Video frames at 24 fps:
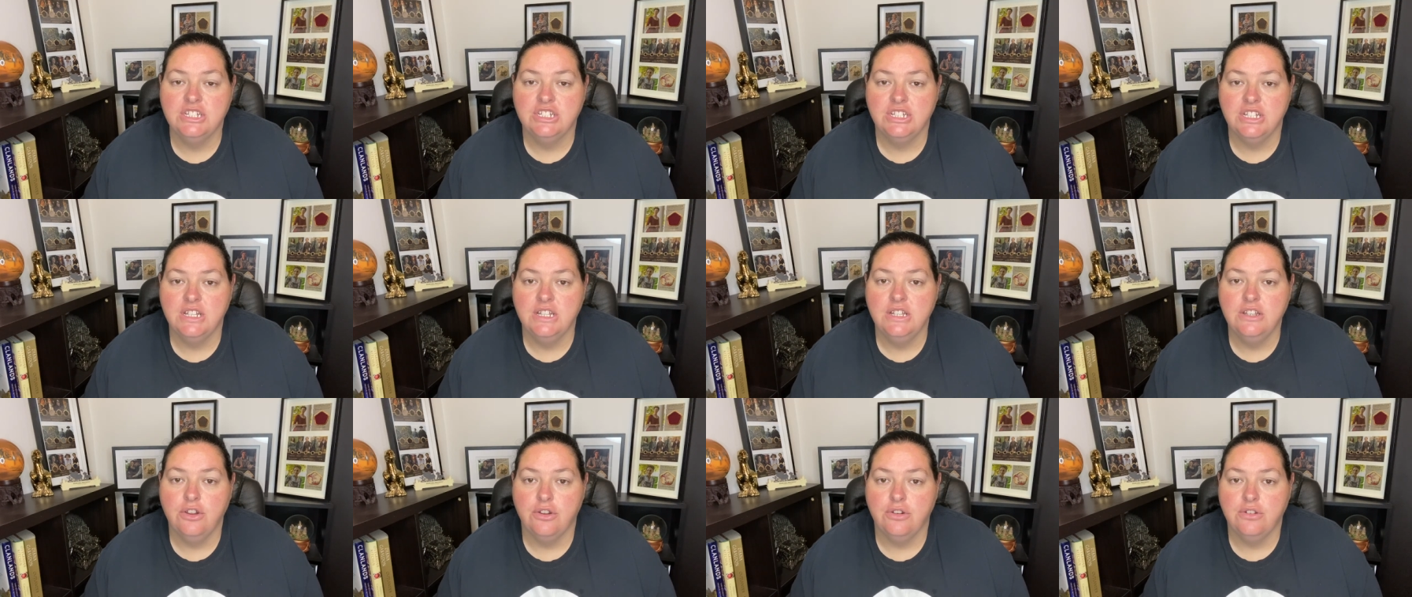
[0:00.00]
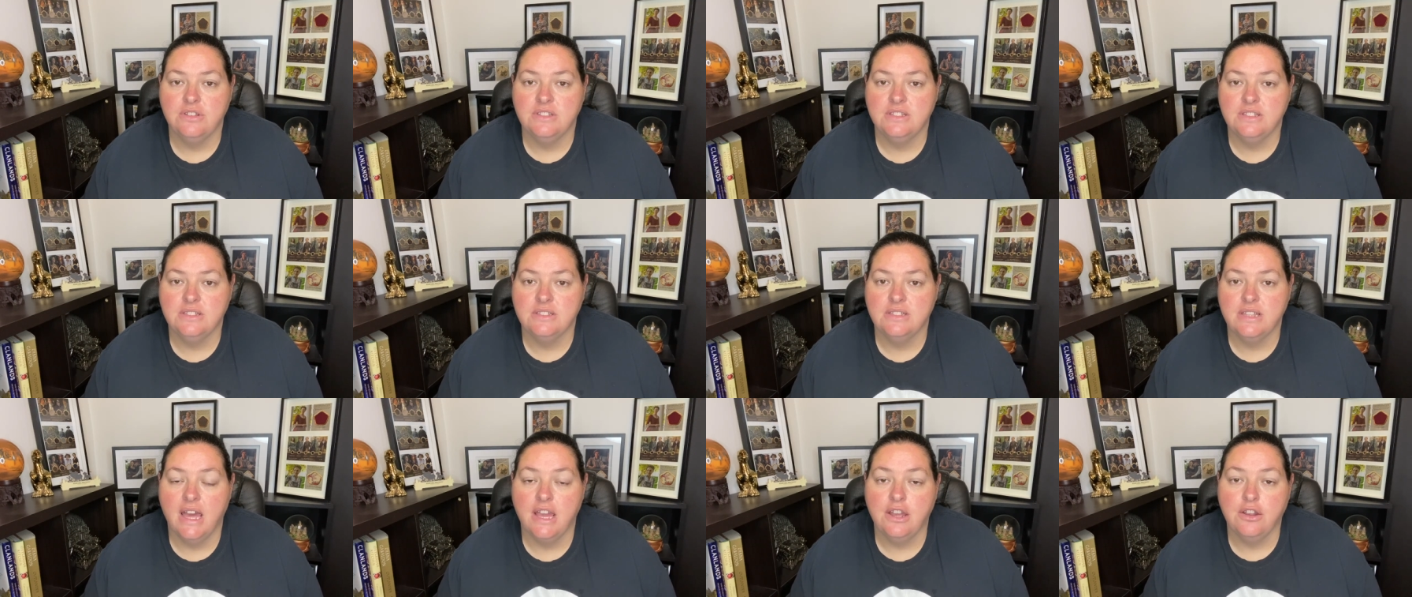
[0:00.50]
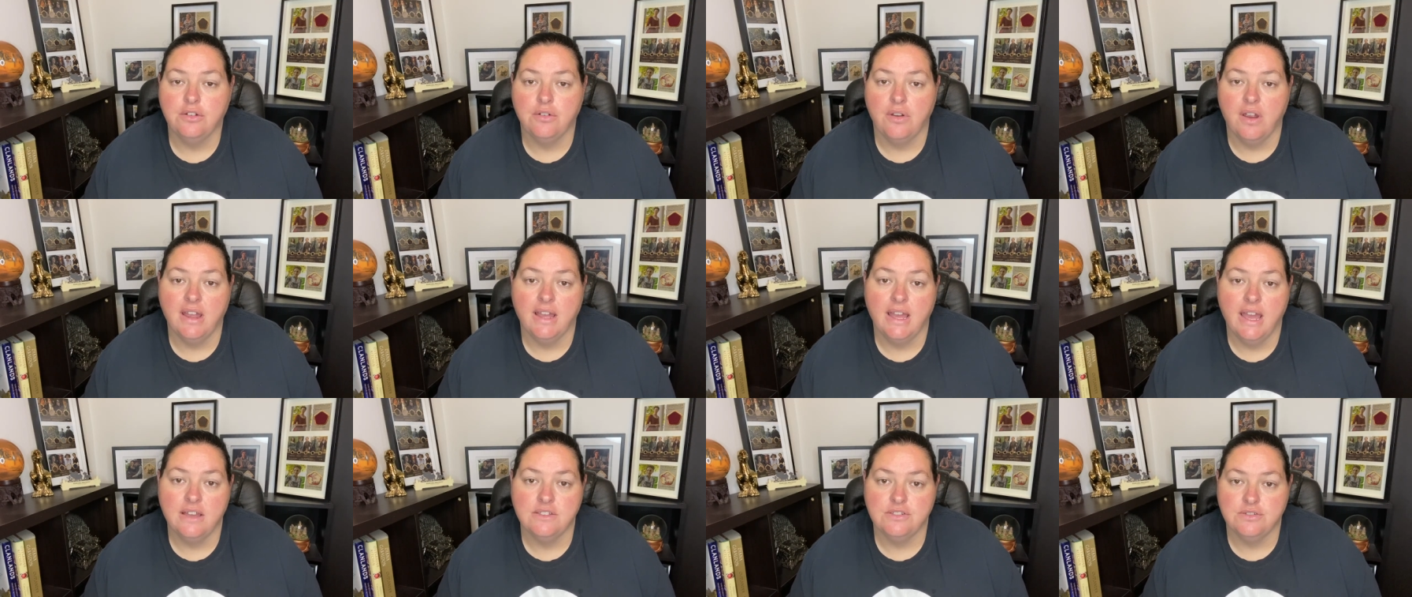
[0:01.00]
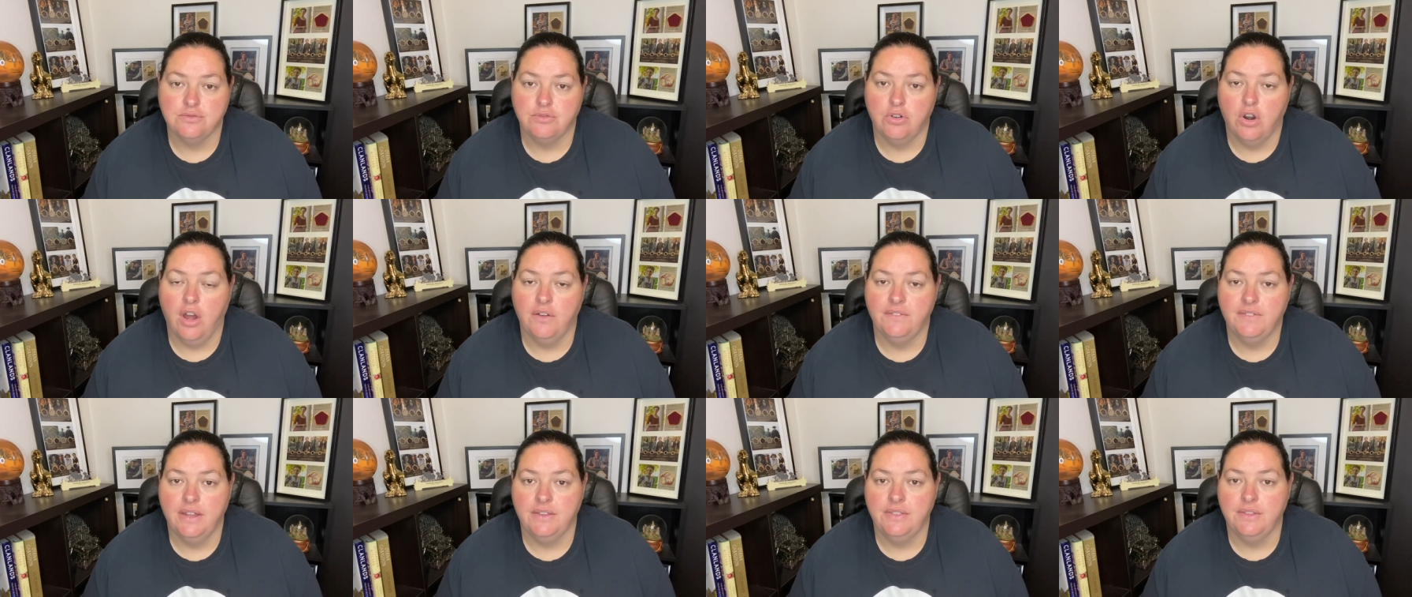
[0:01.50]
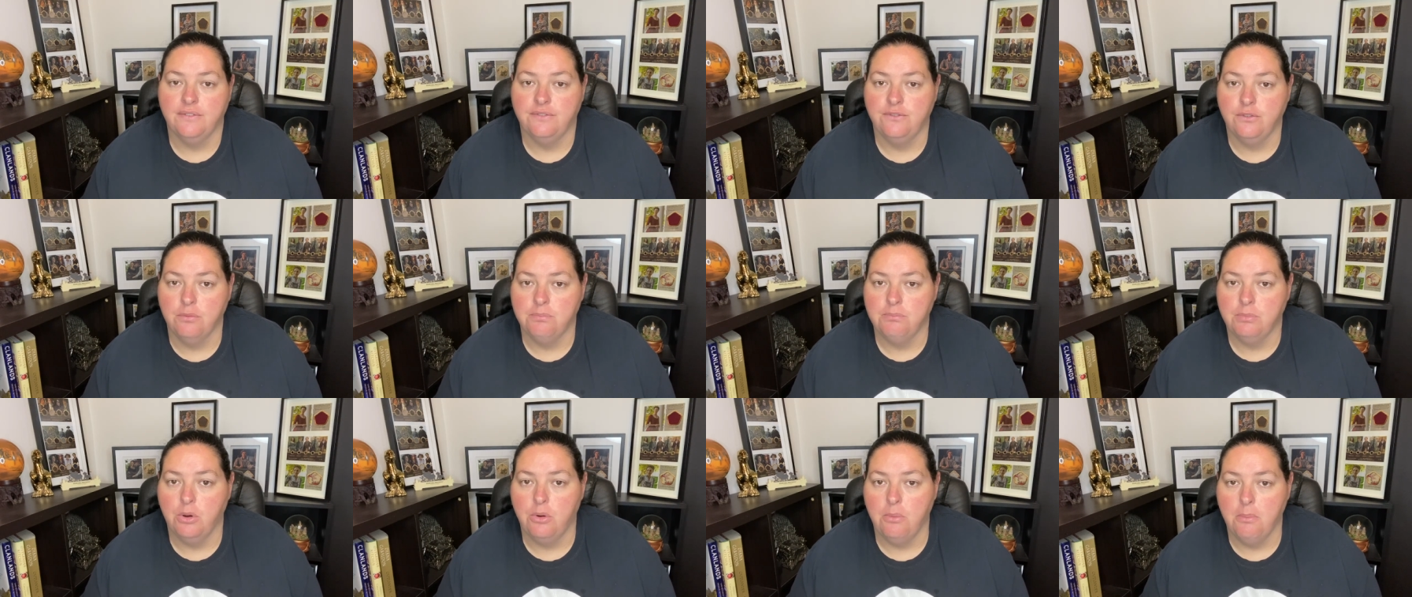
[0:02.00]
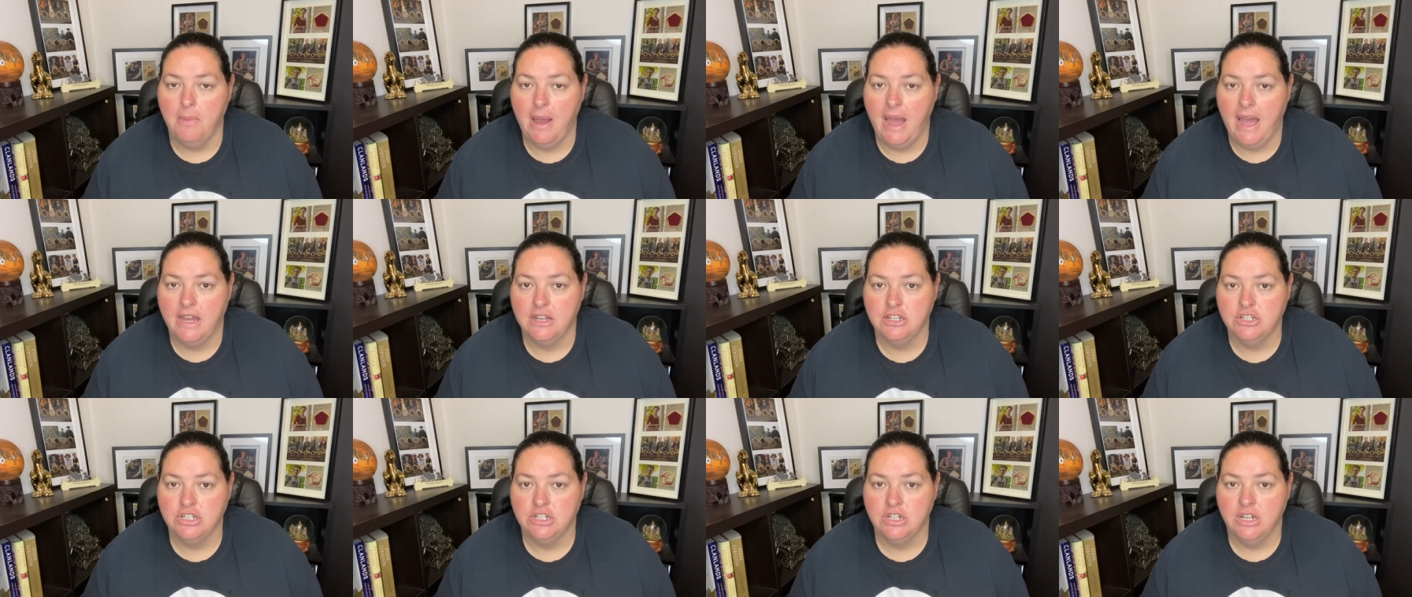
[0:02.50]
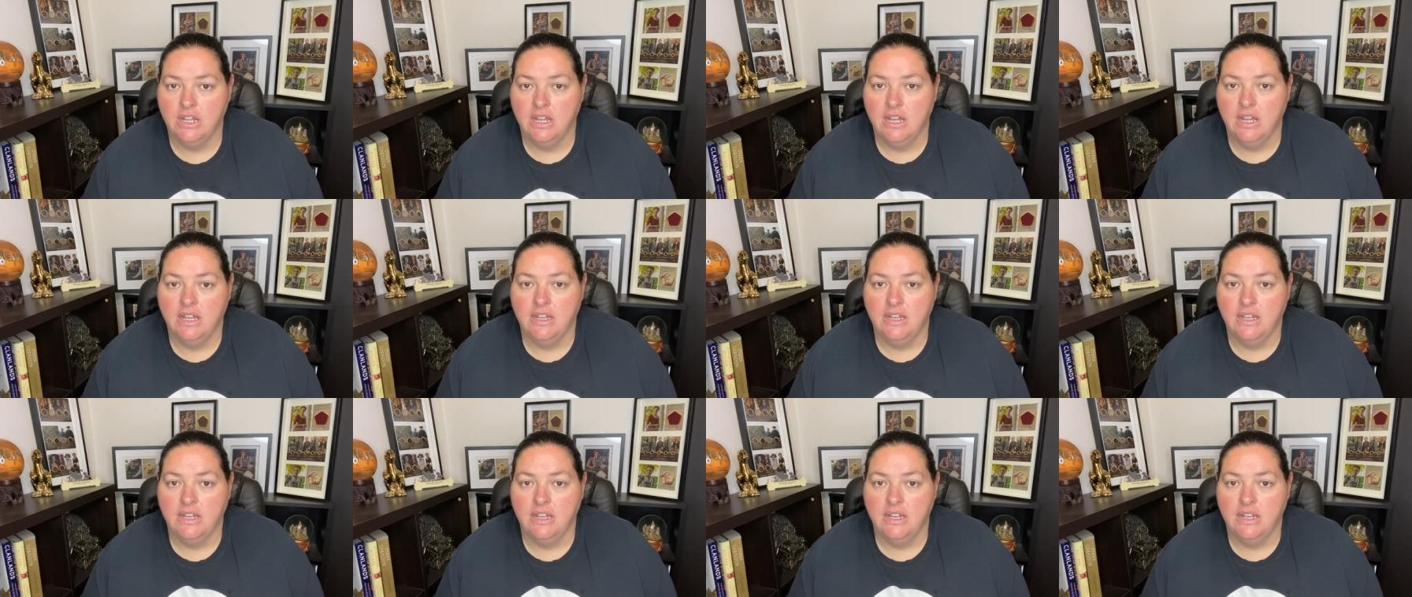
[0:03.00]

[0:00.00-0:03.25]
she notices that Greg has arrived at the football match.